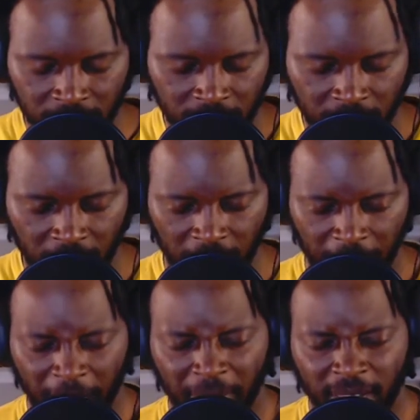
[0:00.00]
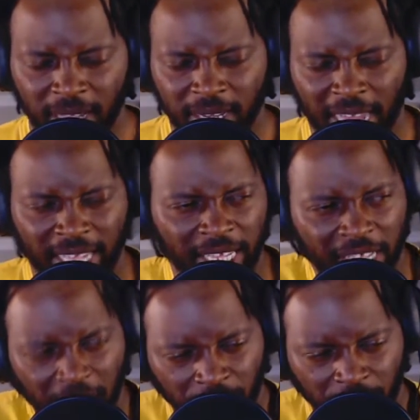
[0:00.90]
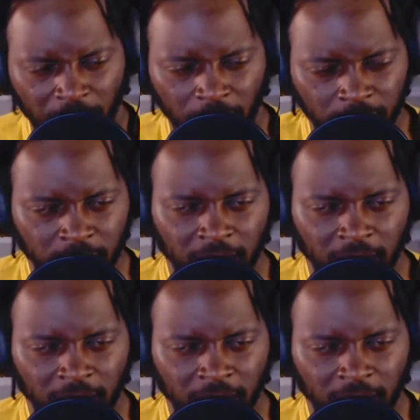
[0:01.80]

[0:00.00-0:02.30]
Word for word: maybe like a year ago,